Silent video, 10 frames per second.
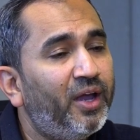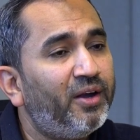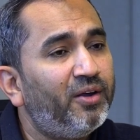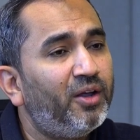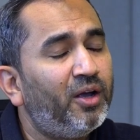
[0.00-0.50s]

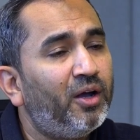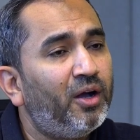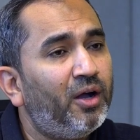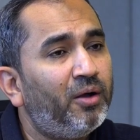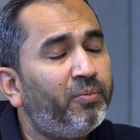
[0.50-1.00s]
and
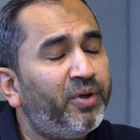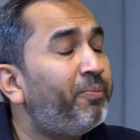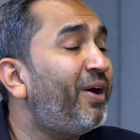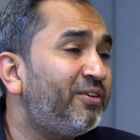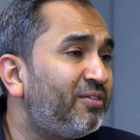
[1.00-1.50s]

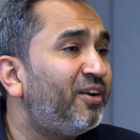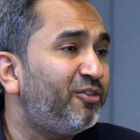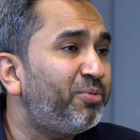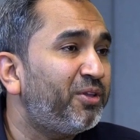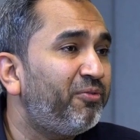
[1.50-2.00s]
in Pakistan
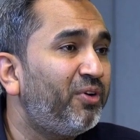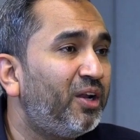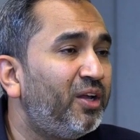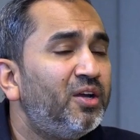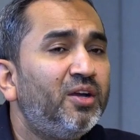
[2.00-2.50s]

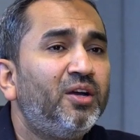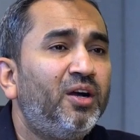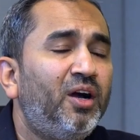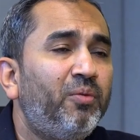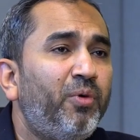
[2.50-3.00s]
specifically,
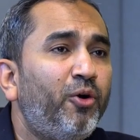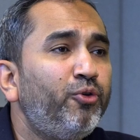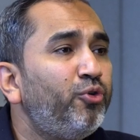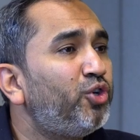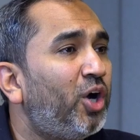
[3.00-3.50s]
how
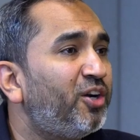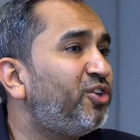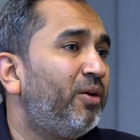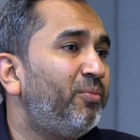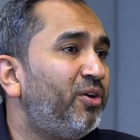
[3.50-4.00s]
do you
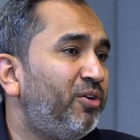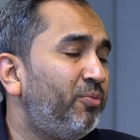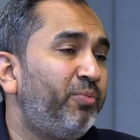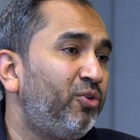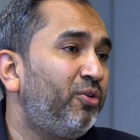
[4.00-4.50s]
charge them?
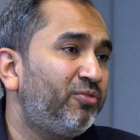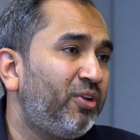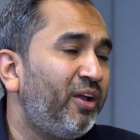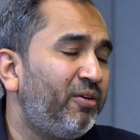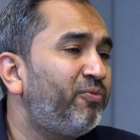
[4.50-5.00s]

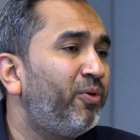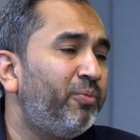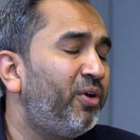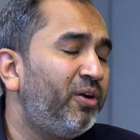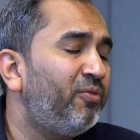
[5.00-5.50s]
Because like
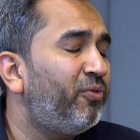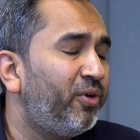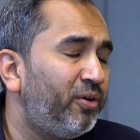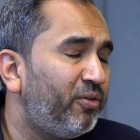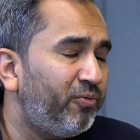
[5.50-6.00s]

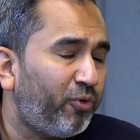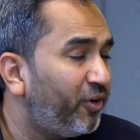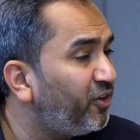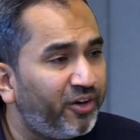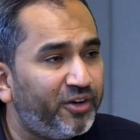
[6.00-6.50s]
in
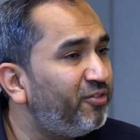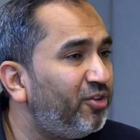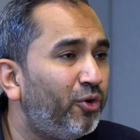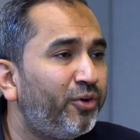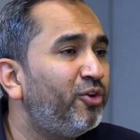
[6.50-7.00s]
foreign
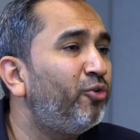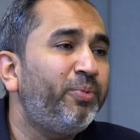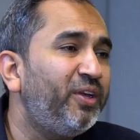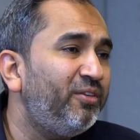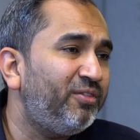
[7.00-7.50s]
currency or in
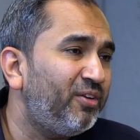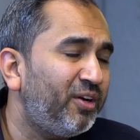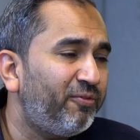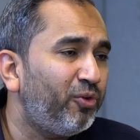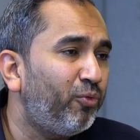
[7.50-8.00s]
rupees,
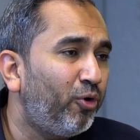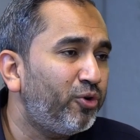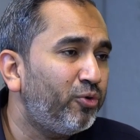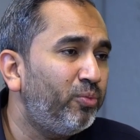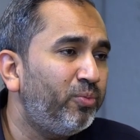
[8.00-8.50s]
if you
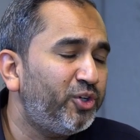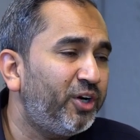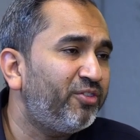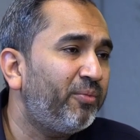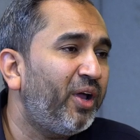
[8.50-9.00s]
want to
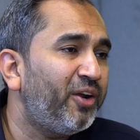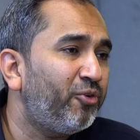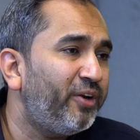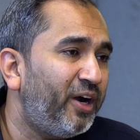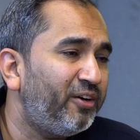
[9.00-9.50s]
shed some
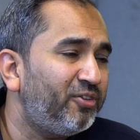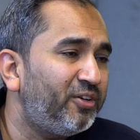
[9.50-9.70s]
light on that,